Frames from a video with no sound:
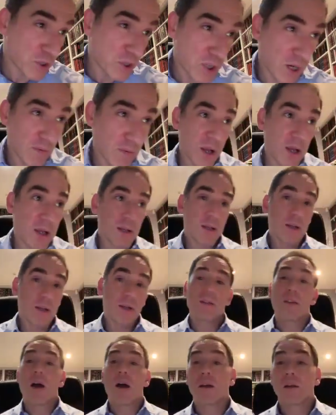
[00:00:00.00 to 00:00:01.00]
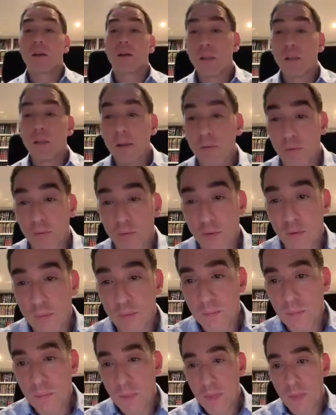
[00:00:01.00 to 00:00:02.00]
Bathsheba, is not going to live.
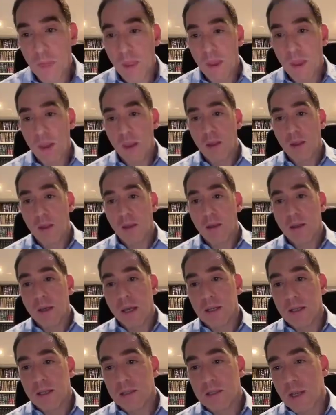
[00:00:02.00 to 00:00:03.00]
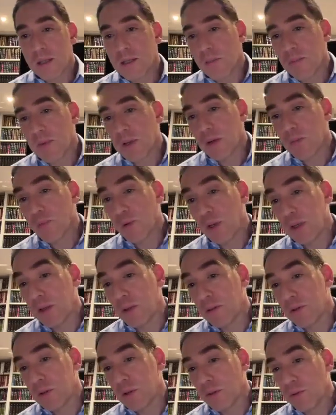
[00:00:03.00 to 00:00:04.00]
And he says, I'm going to
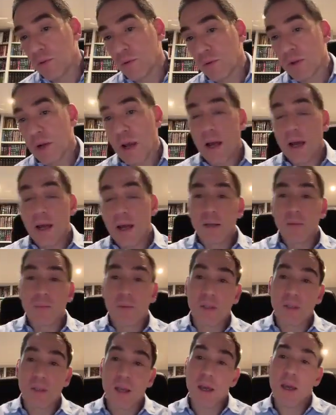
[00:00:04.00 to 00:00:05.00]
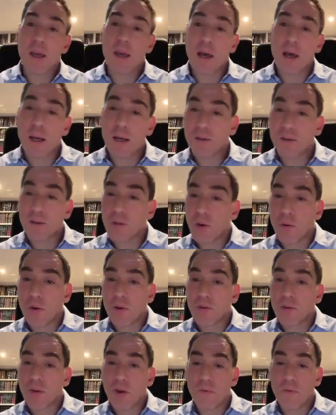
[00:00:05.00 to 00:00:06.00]
bring to you Ra'al Betecha, and
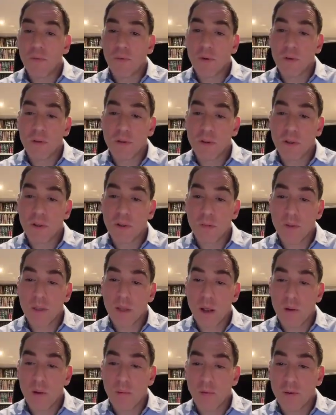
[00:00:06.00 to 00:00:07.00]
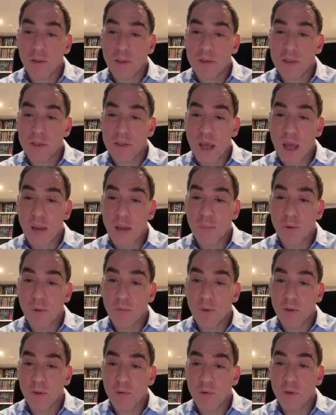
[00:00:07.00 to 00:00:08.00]
so on and so forth. There's going to be terrible things that
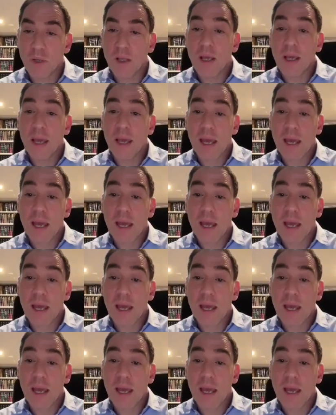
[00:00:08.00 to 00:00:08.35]
happen with you.